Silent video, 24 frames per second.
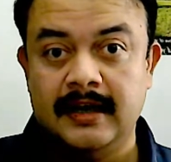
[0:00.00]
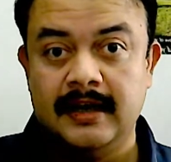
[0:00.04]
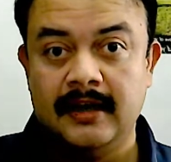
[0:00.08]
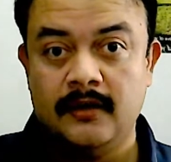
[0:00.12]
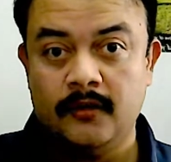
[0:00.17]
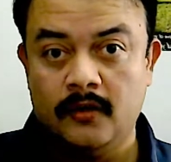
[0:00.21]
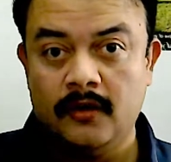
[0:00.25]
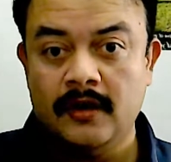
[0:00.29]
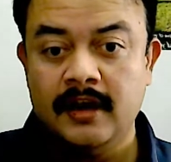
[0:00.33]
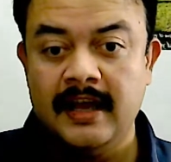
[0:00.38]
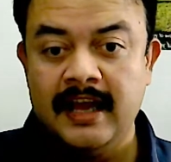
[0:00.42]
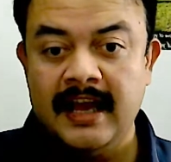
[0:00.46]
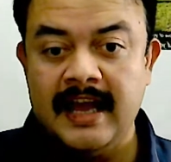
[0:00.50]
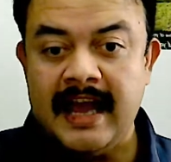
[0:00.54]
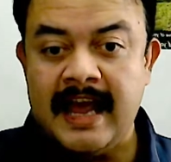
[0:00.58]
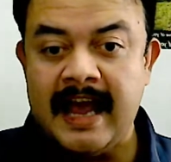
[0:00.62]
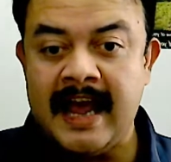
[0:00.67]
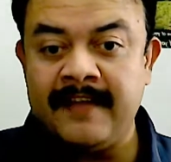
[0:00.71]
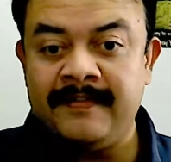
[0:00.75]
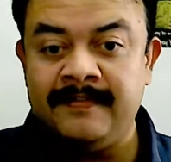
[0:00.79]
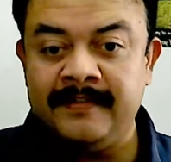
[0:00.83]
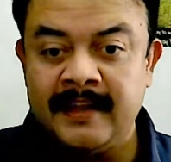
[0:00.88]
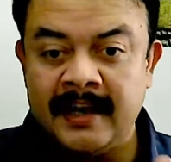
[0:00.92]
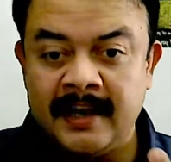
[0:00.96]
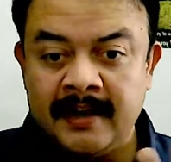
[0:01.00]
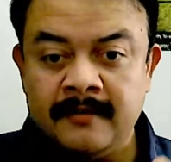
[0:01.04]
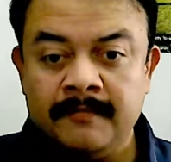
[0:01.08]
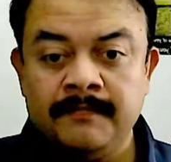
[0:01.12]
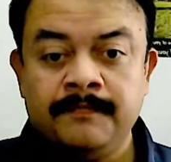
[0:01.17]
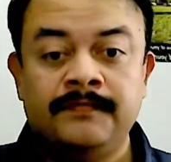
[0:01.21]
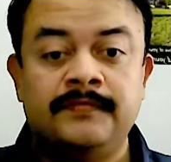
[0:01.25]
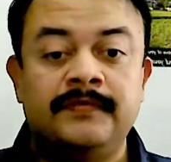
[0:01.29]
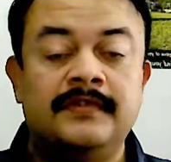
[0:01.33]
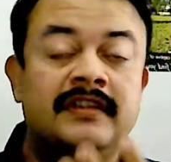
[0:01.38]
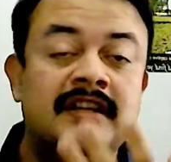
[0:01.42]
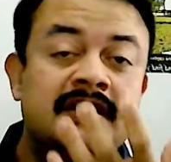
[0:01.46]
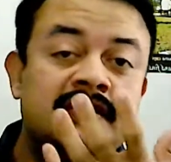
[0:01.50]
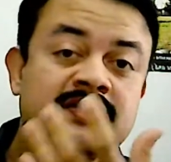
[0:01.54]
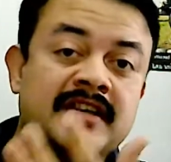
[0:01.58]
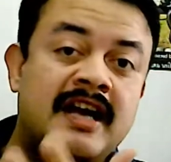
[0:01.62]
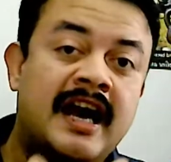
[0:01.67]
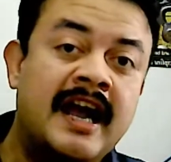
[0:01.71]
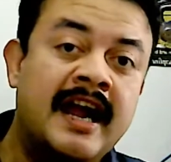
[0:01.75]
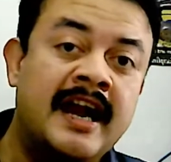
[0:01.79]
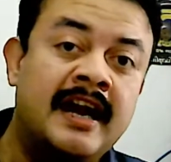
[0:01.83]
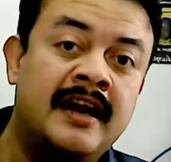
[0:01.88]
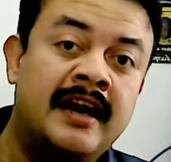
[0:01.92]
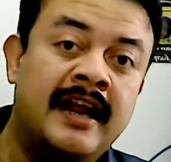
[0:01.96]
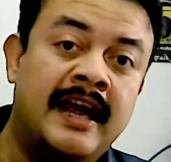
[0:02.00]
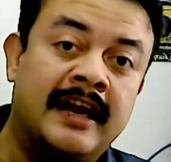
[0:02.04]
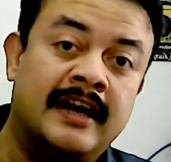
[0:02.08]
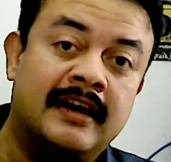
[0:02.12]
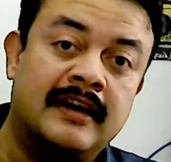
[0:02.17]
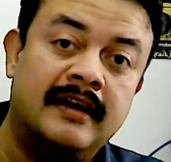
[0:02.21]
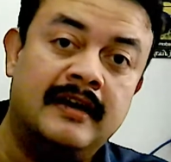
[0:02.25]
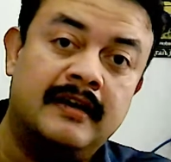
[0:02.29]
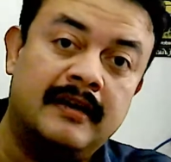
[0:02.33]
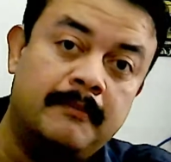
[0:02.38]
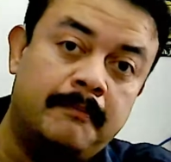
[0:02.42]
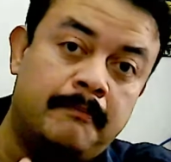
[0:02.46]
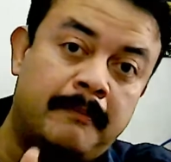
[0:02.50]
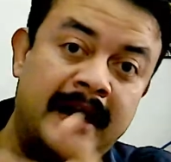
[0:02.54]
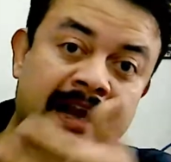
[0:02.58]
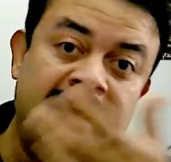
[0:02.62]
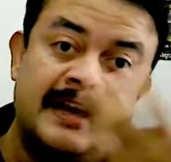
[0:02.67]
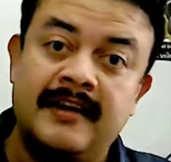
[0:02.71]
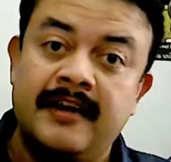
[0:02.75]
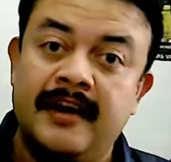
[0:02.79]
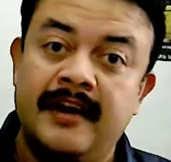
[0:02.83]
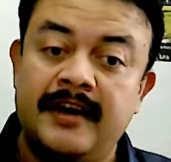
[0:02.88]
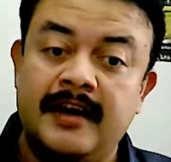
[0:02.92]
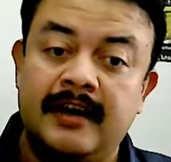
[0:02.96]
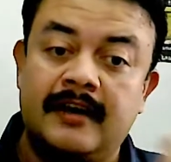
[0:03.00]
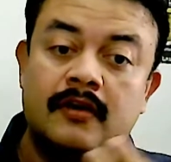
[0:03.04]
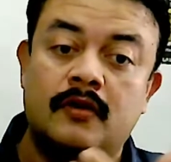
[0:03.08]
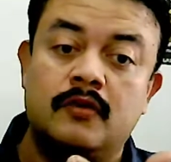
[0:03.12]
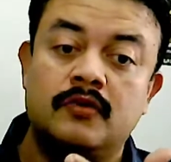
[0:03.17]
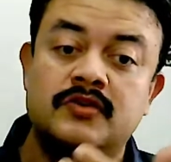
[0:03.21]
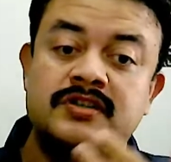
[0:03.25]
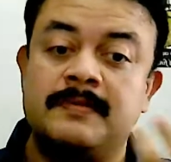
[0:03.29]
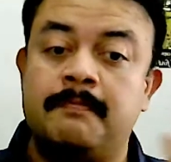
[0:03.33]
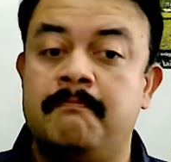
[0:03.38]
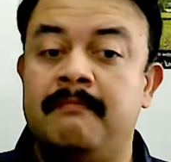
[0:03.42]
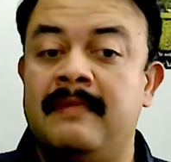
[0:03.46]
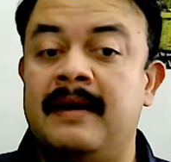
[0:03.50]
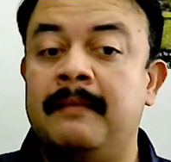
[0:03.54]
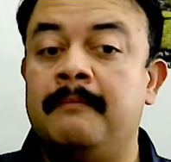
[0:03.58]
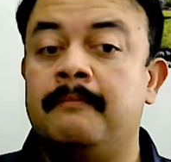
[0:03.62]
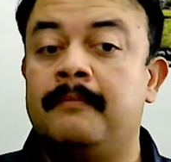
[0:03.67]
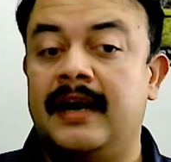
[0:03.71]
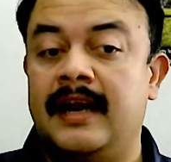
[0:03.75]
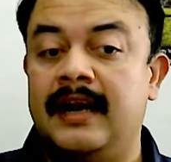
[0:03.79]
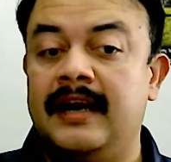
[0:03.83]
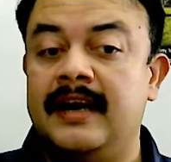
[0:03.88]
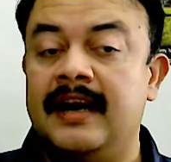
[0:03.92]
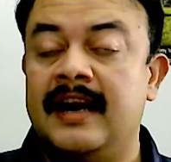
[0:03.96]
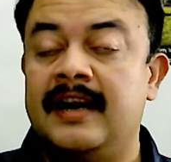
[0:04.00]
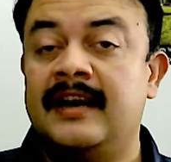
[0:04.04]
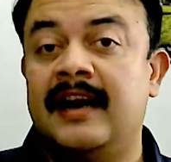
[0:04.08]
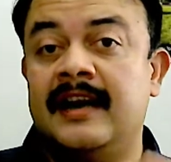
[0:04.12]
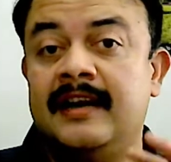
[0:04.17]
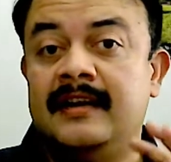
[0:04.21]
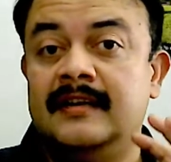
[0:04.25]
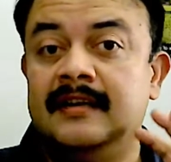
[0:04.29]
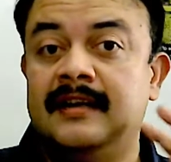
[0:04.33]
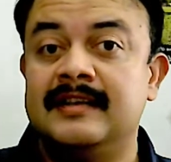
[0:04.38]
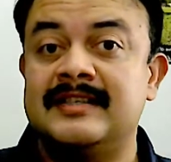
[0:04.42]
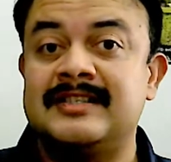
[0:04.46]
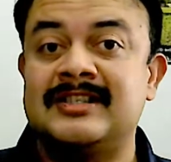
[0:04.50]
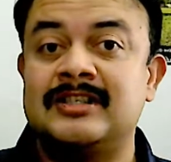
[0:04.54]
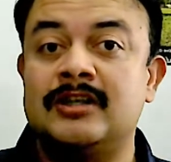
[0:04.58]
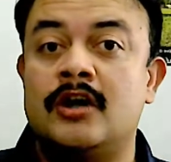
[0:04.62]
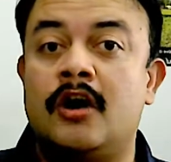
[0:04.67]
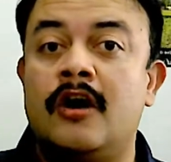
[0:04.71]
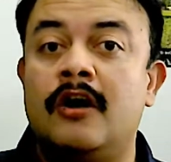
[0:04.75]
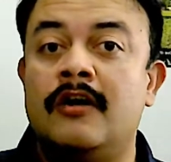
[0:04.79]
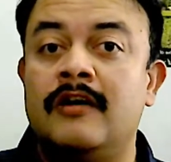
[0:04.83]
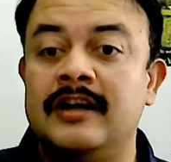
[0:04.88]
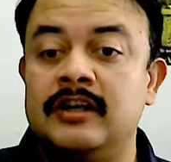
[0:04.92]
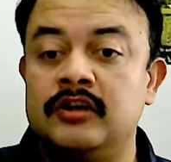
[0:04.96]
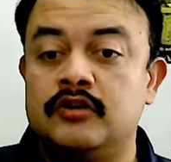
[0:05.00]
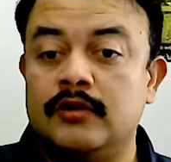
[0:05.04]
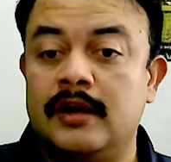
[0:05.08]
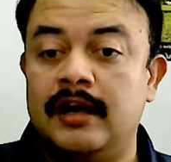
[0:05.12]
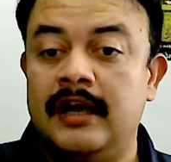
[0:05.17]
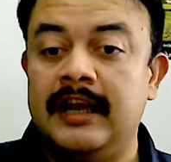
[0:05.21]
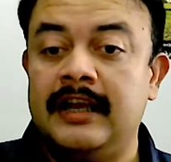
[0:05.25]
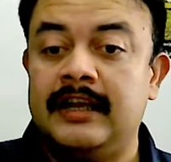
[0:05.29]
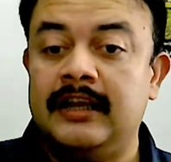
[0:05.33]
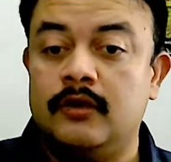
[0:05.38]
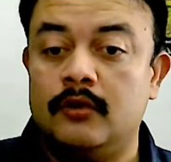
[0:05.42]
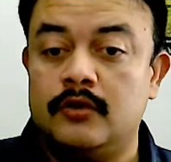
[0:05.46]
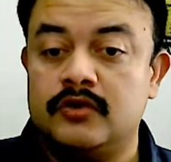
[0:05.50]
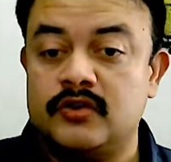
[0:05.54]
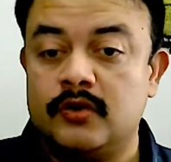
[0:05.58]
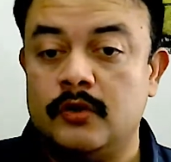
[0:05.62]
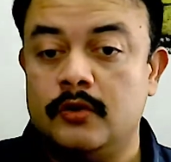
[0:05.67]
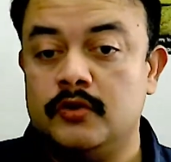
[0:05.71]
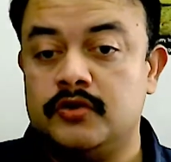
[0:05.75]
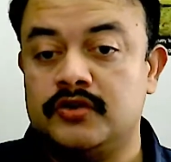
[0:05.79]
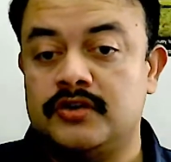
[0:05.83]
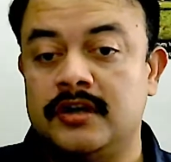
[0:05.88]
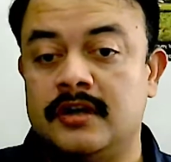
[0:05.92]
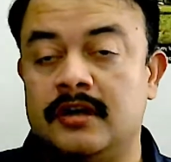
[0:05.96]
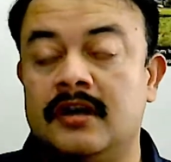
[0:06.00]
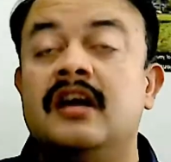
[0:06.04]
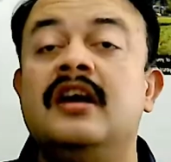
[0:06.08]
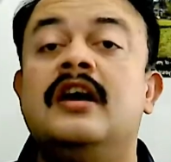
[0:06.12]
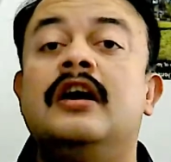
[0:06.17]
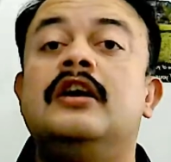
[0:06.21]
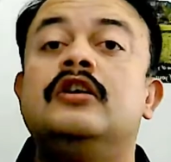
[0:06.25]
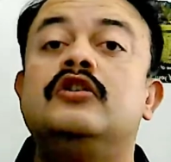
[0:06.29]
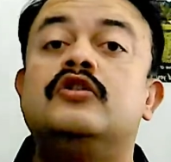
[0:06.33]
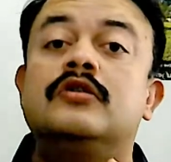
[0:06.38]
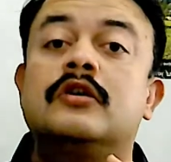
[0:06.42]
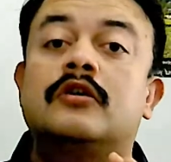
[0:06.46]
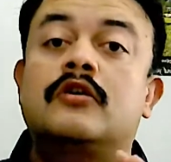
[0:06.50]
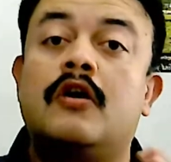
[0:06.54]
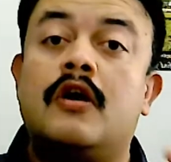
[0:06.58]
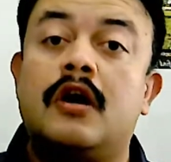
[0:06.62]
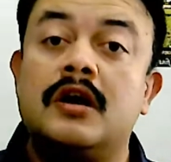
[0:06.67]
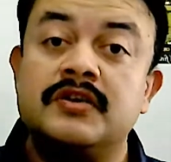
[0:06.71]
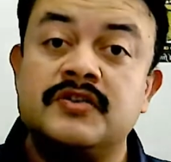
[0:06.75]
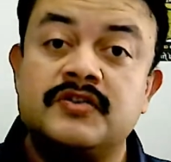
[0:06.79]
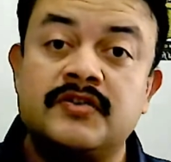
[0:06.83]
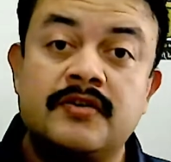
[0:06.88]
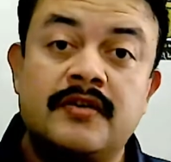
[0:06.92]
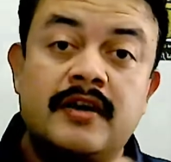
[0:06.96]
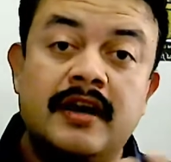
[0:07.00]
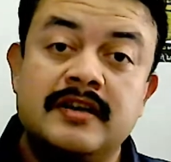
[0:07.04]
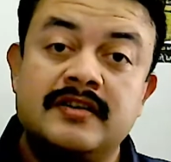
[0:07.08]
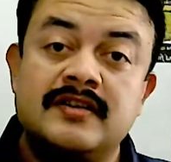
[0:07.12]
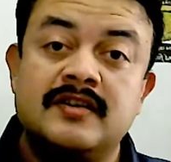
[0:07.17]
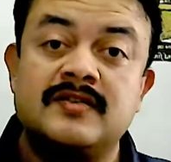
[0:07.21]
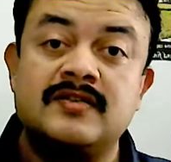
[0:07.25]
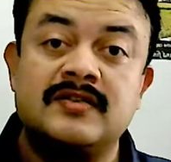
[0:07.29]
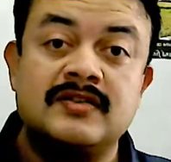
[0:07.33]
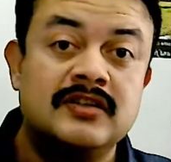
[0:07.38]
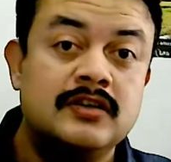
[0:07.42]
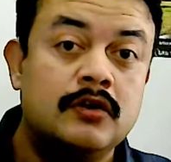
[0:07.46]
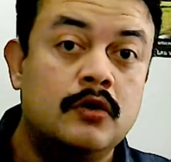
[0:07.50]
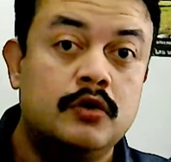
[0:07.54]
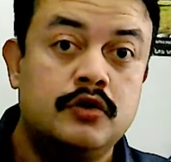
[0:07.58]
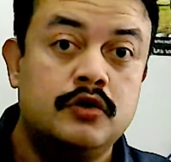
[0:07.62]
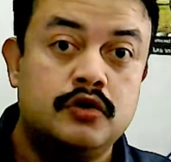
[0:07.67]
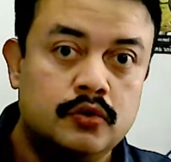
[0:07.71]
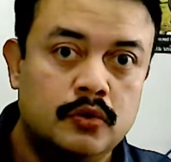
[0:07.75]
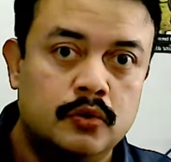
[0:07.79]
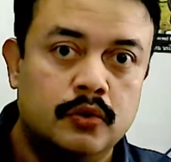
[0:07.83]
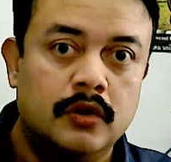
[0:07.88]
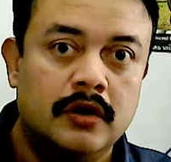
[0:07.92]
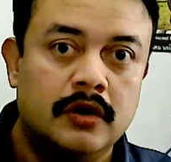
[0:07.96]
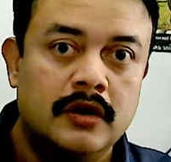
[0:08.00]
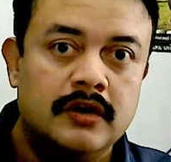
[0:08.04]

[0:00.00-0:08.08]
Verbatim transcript: you know, and then this ion migrate across a membrane and get dissolved into a liquid solution to the concentrated C O two.